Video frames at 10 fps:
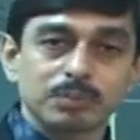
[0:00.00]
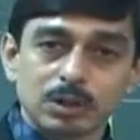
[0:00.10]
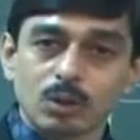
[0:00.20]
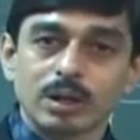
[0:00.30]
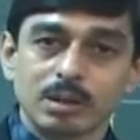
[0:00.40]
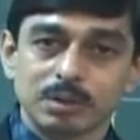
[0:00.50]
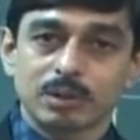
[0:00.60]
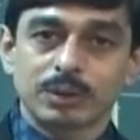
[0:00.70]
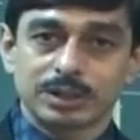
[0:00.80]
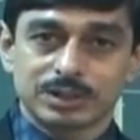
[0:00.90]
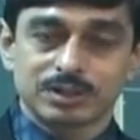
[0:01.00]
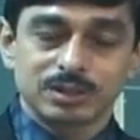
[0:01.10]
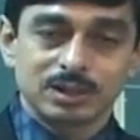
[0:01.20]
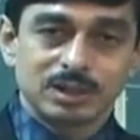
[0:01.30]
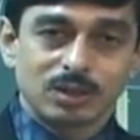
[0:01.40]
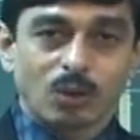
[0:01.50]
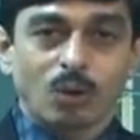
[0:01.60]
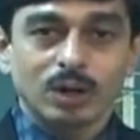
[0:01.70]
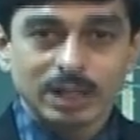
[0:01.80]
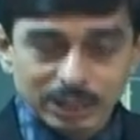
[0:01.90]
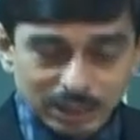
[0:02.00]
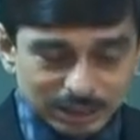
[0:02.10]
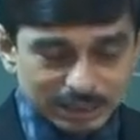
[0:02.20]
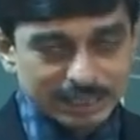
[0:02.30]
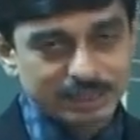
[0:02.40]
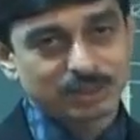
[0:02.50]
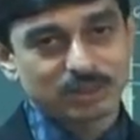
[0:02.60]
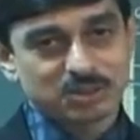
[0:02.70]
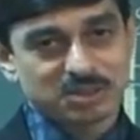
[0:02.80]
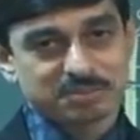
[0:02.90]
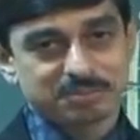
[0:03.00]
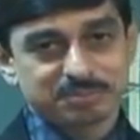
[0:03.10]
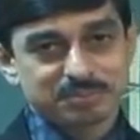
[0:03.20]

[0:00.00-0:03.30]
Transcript: of petroleum liquids, or any other gaseous system,